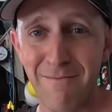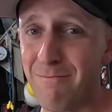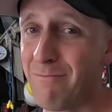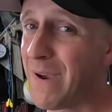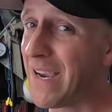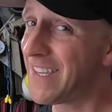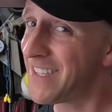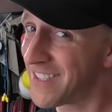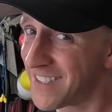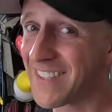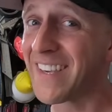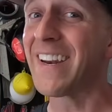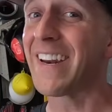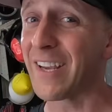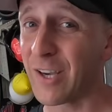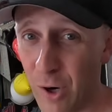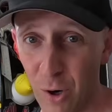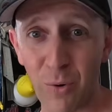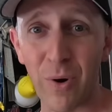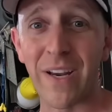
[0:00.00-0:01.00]
may just get it
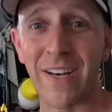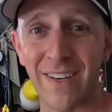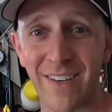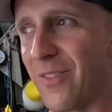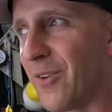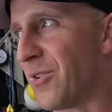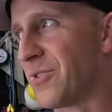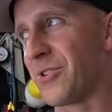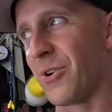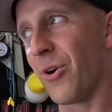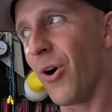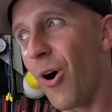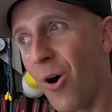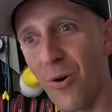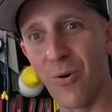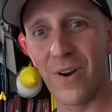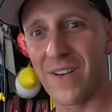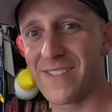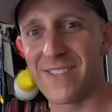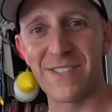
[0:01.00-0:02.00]
going. Those are
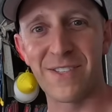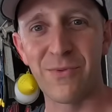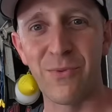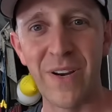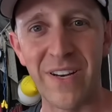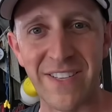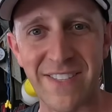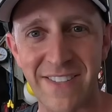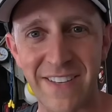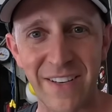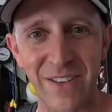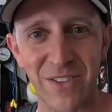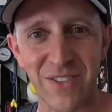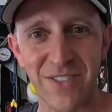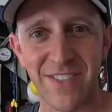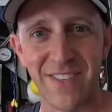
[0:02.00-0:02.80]
always the sweetest deals.